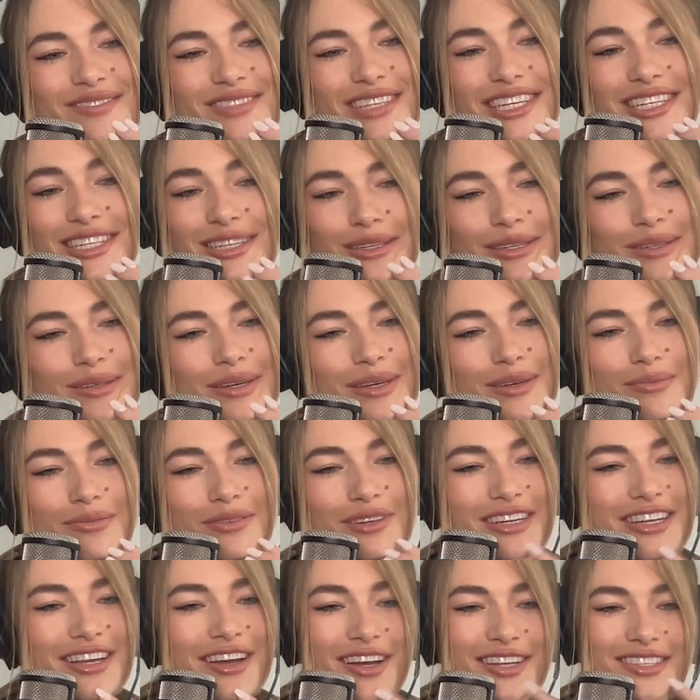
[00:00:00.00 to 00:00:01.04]
done a
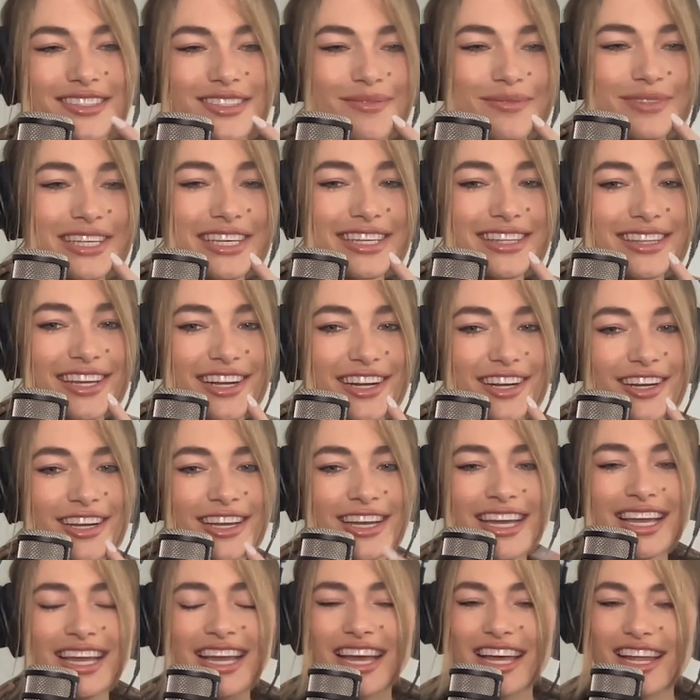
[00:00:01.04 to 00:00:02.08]
pretty awesome thing there.
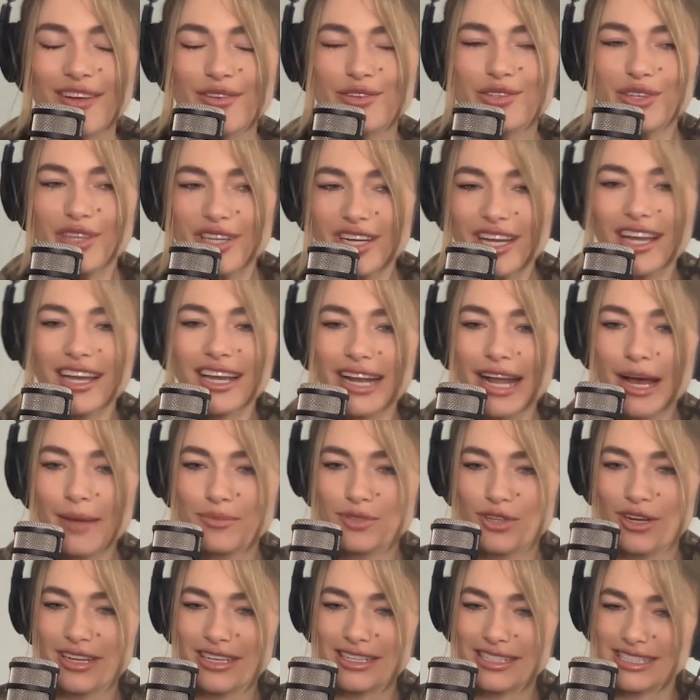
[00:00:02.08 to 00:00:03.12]
And I was looking it up
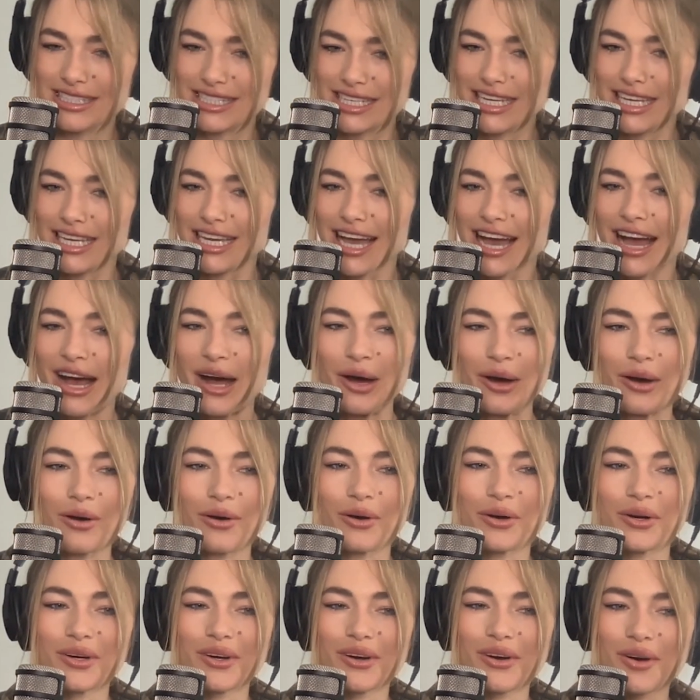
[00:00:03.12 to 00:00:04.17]
trying to see
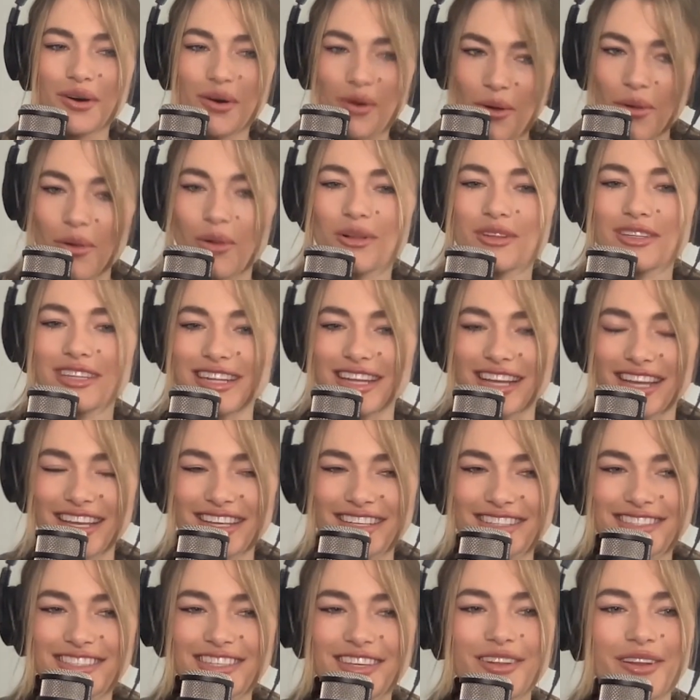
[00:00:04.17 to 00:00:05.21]
how old it
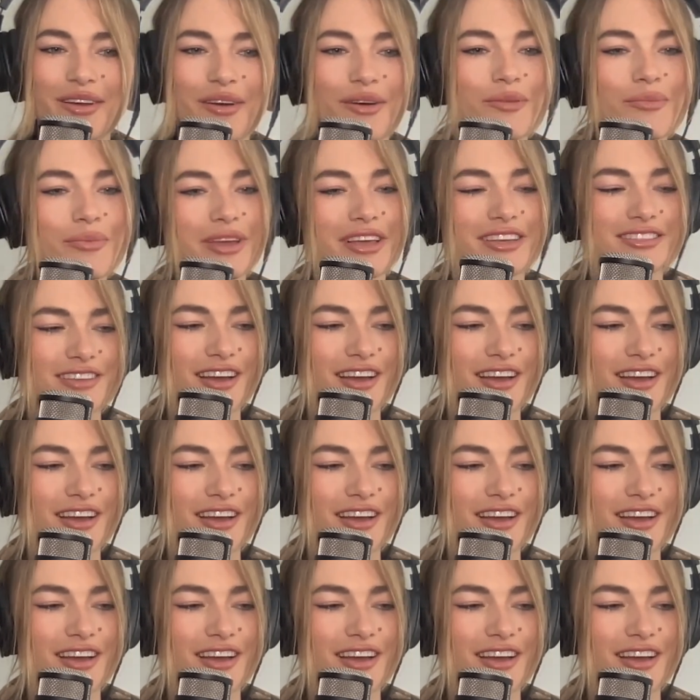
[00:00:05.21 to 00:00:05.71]
is, because